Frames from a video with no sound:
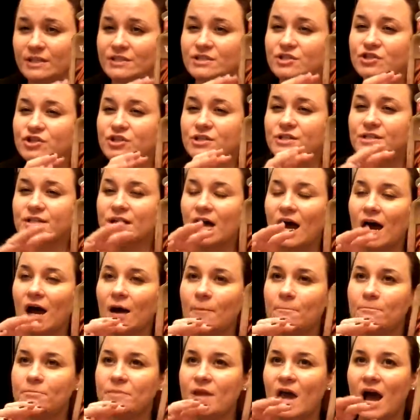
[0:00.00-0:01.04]
It's just,
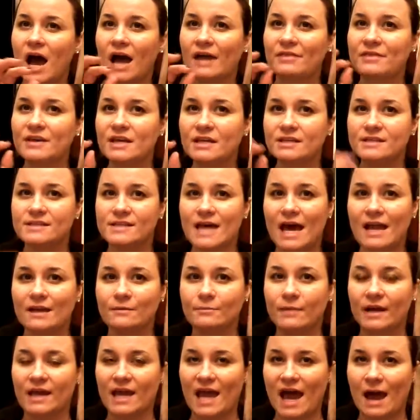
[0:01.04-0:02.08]
I think it sat
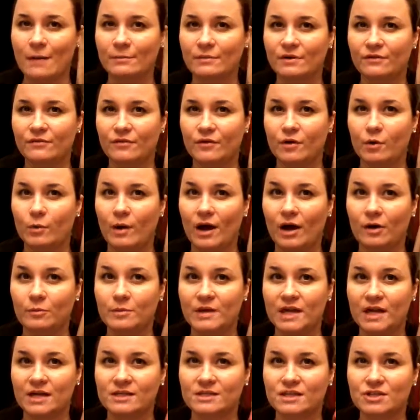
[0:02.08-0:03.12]
in my cabinet for a while
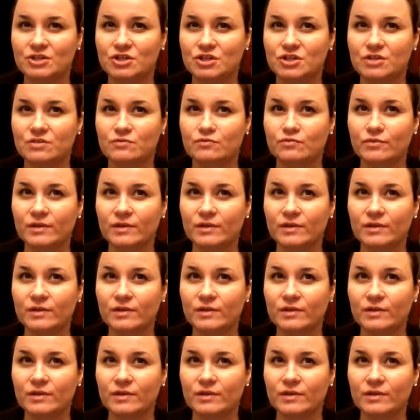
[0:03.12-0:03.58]
because I just